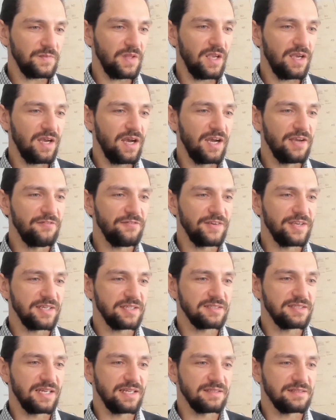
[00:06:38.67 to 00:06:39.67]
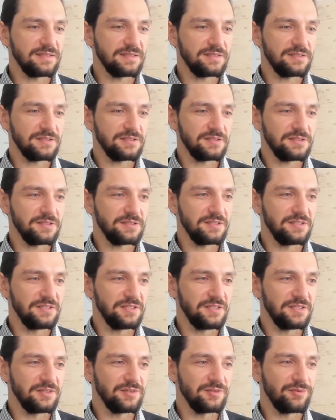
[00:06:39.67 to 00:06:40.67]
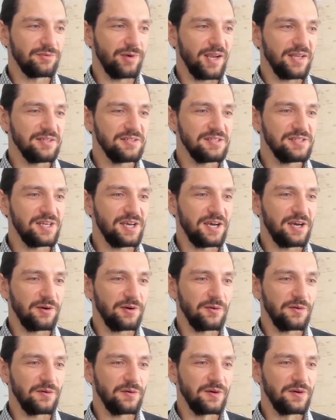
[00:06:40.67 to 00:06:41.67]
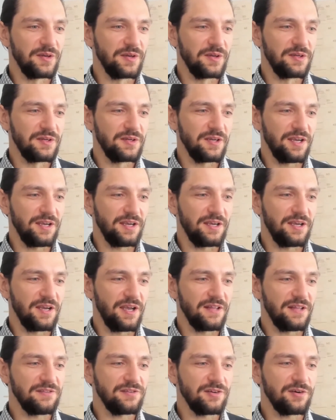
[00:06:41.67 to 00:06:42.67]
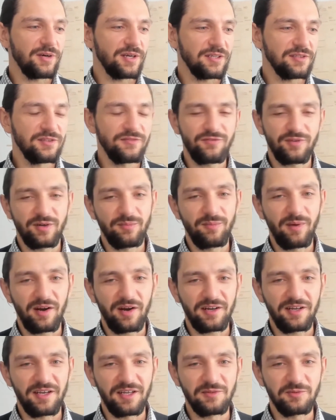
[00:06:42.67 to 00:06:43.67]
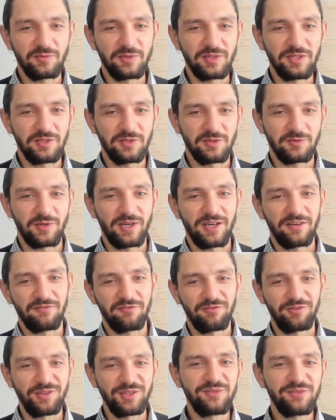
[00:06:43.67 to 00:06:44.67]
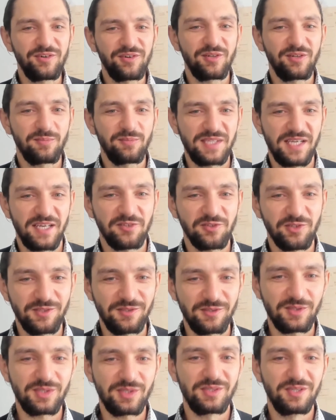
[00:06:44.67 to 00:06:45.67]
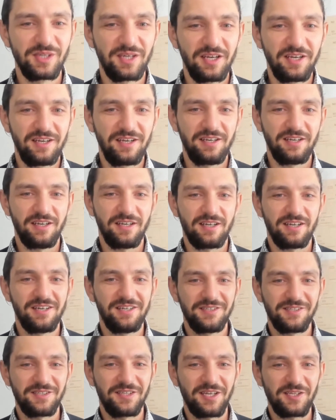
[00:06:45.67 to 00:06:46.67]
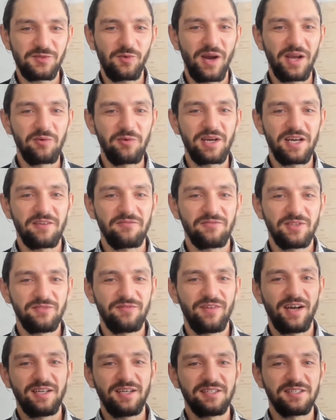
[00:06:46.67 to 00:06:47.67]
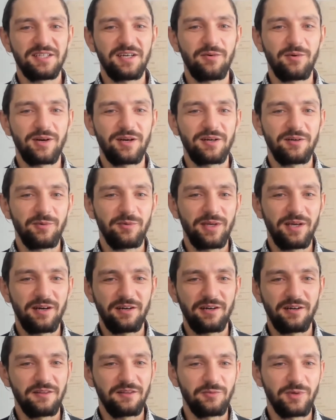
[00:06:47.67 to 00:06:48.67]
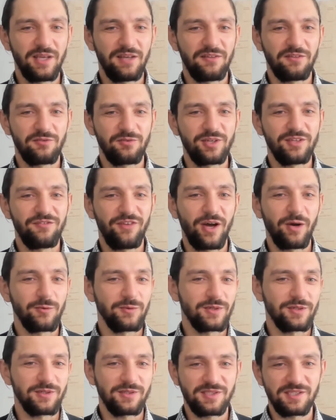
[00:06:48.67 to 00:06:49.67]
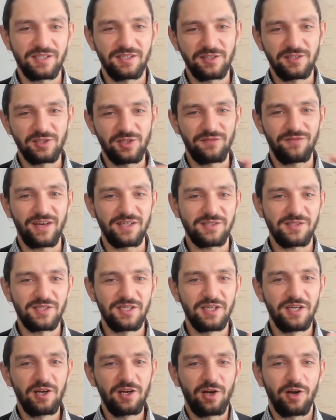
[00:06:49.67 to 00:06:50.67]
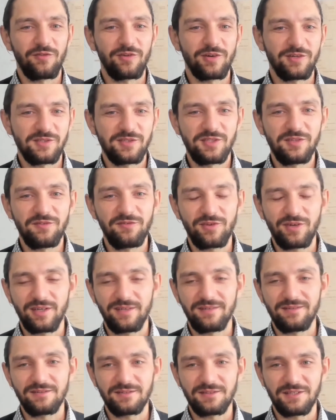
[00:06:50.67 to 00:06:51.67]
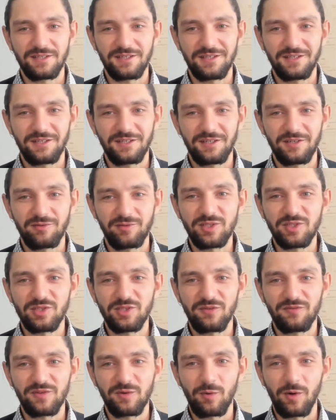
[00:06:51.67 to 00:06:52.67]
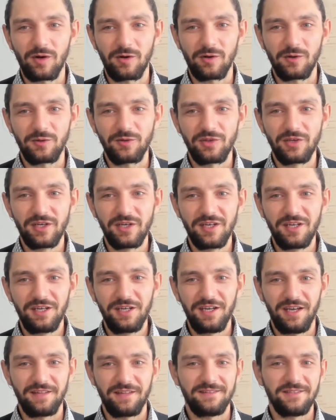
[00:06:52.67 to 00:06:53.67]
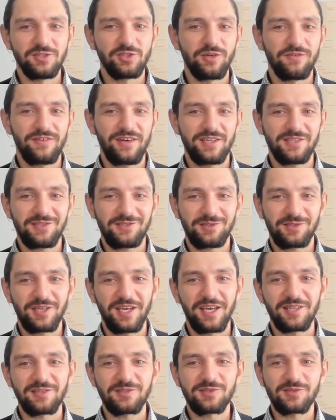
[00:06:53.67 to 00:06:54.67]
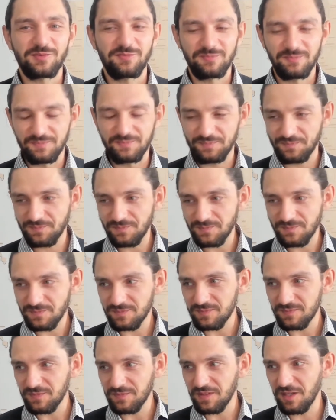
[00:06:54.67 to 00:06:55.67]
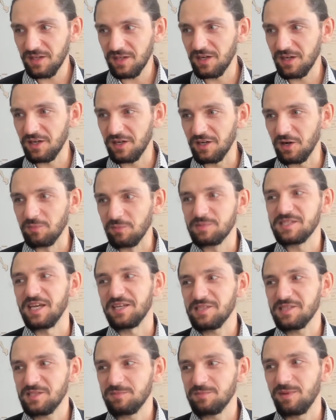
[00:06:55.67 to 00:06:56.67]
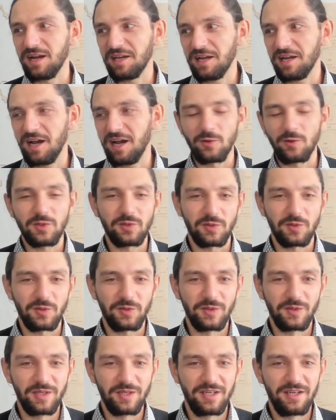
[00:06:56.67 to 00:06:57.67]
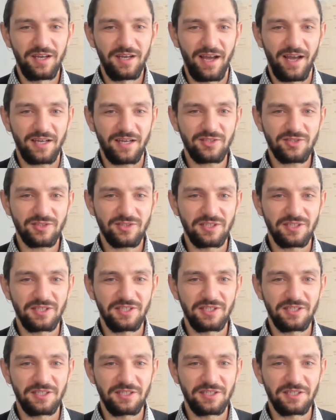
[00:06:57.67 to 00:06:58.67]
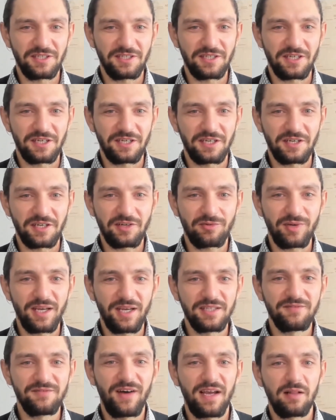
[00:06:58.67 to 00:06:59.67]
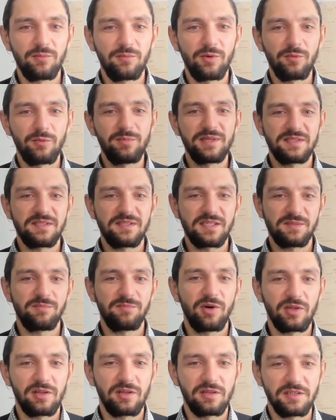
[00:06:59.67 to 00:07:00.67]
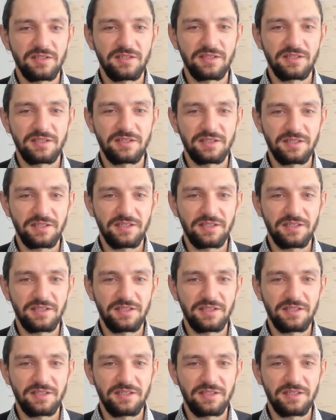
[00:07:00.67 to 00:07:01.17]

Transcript: I think that right now, entering different market, we need to have 3 different obsessions. That's why we have divided we have 3 founders, and each of us covers different region of the world, and each of us gets obsessed by how to actually create viable business model in